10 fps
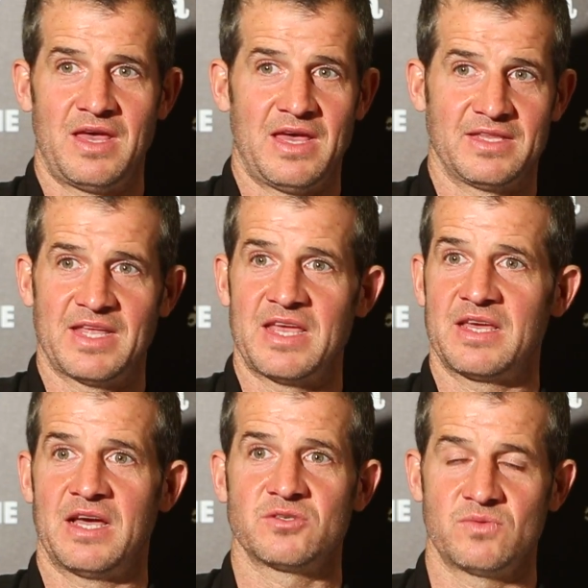at
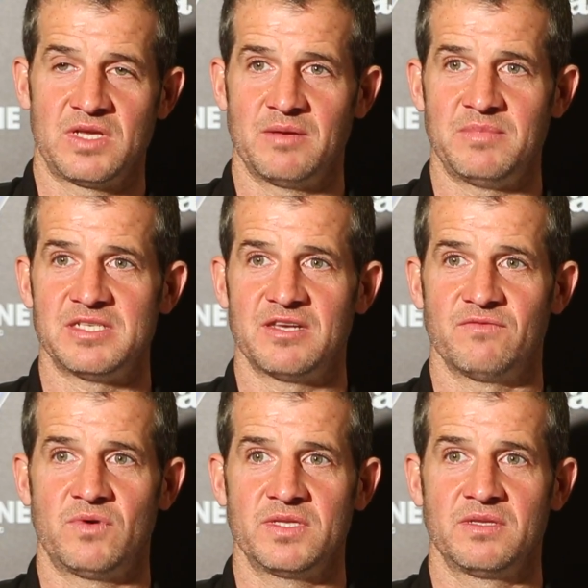Tynecastle when you get beat
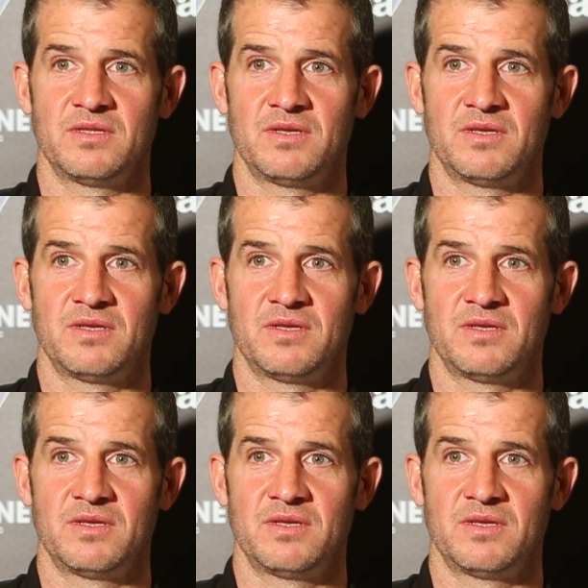7-1.